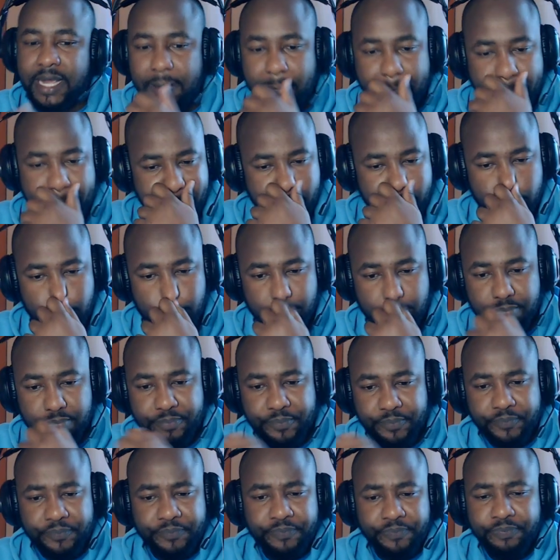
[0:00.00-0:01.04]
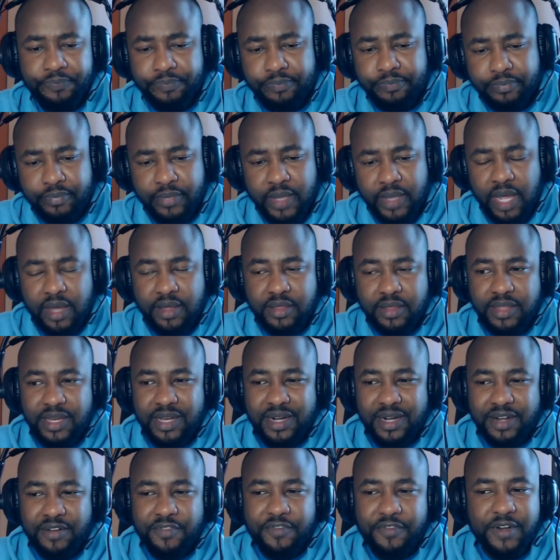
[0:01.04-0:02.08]
the
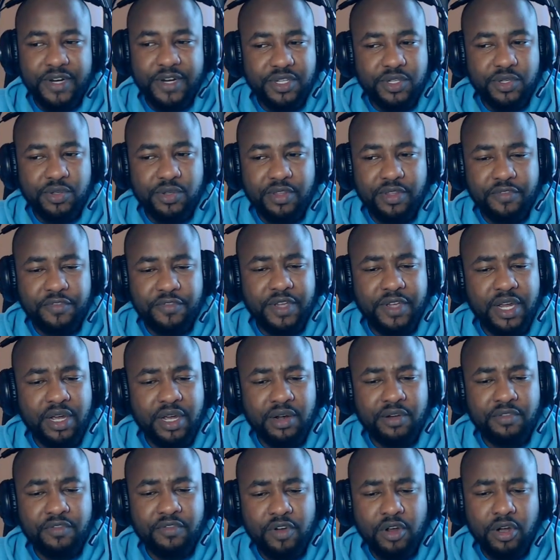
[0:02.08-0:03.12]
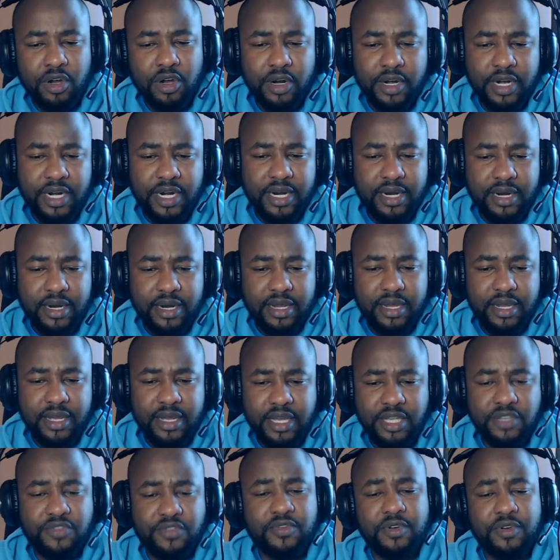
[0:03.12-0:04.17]
reference to the finger of God
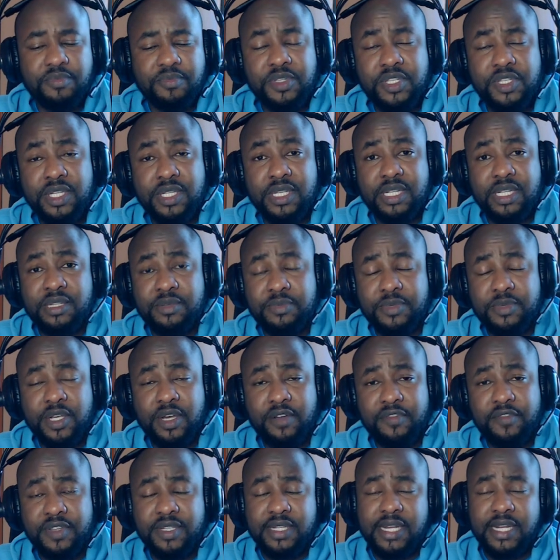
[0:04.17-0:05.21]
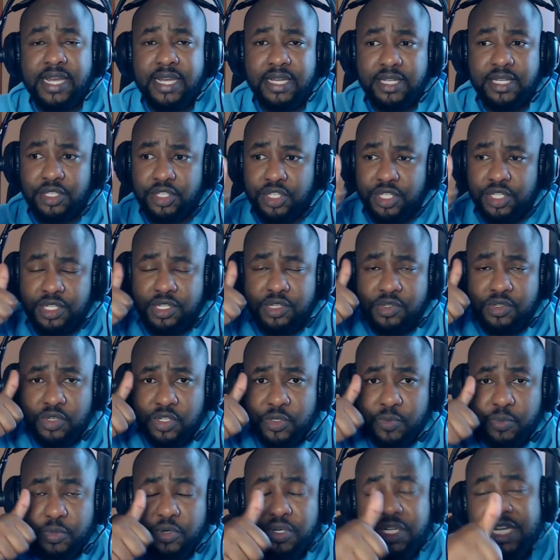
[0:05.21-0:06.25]
is from Jesus himself. It's like Jesus was
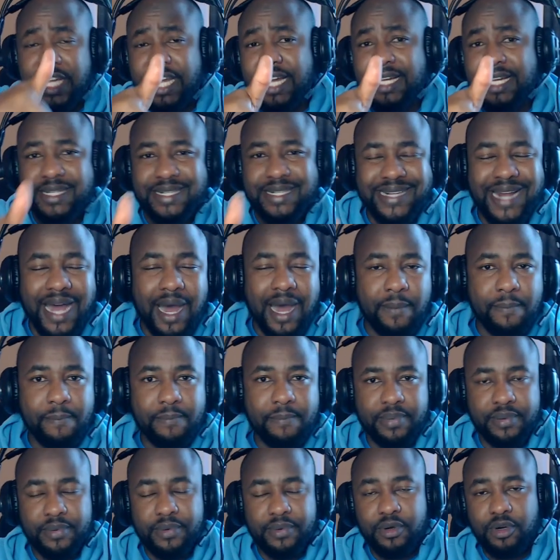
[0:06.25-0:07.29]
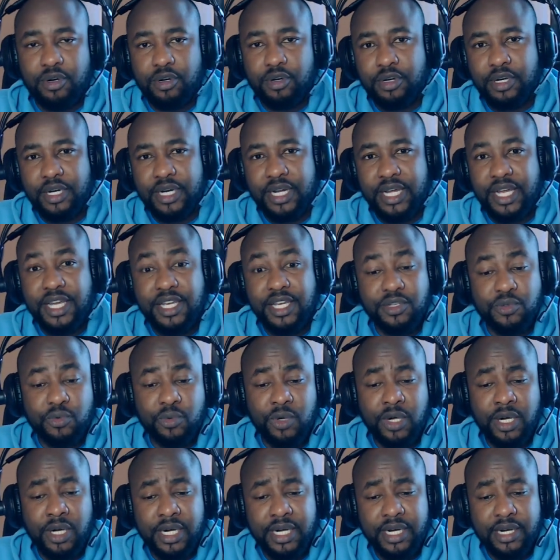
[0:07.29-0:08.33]
putting a stamp on his
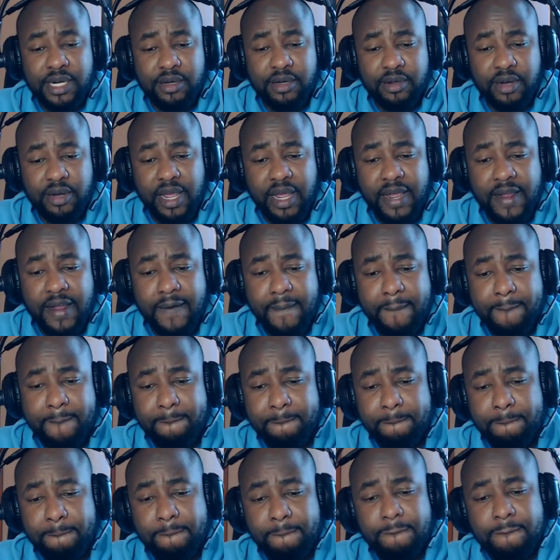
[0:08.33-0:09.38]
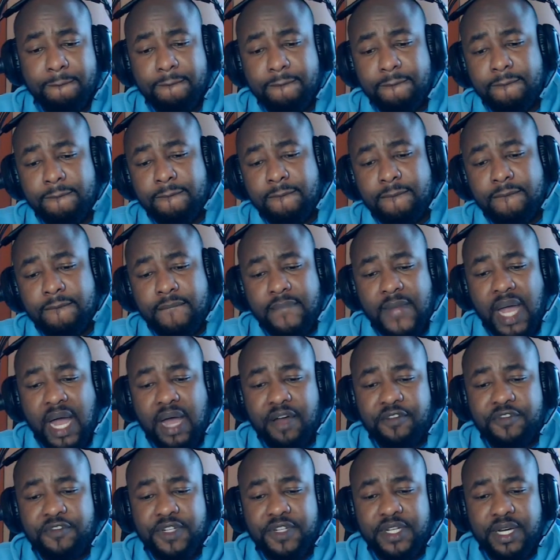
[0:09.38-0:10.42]
word, okay?
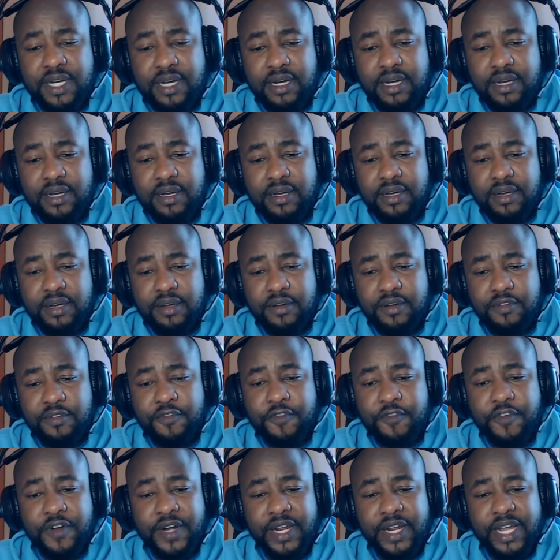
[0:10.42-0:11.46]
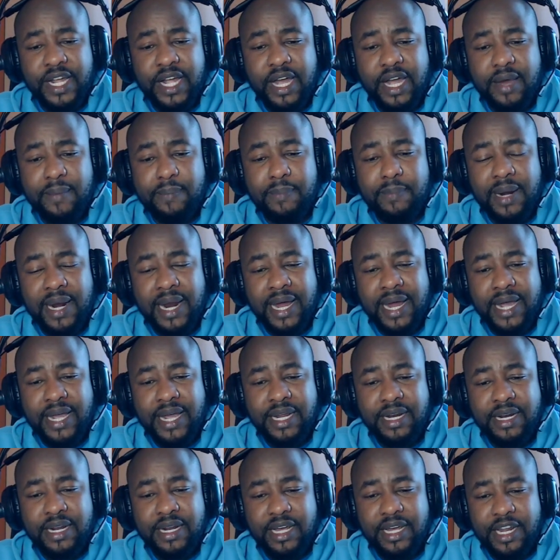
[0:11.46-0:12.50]
After freeing a
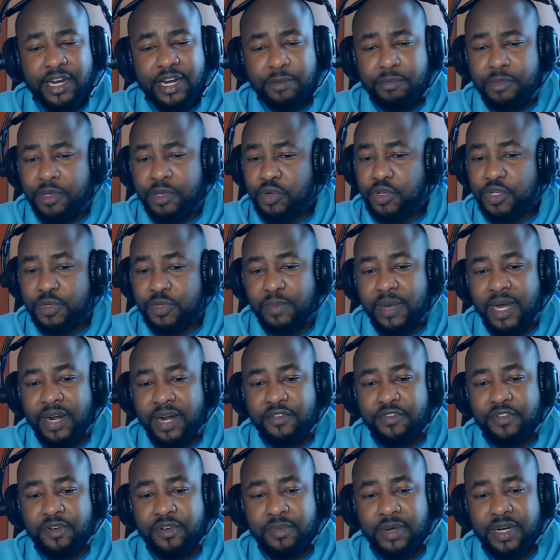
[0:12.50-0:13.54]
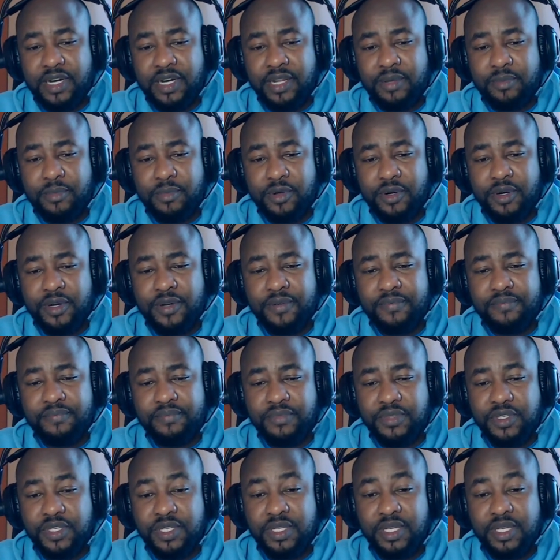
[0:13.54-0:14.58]
blind and mute man from a demon,
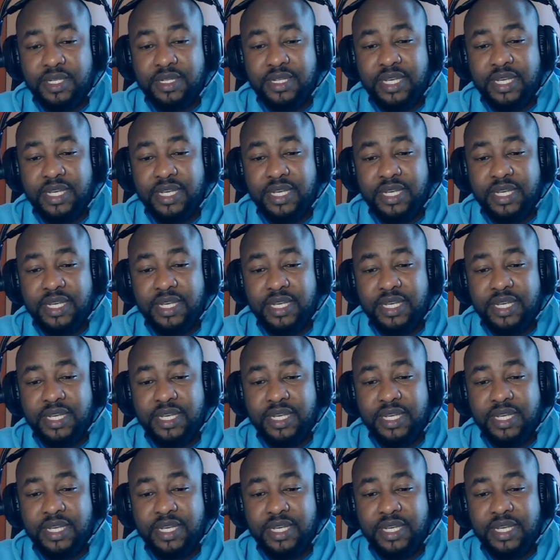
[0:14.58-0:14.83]
Jesus said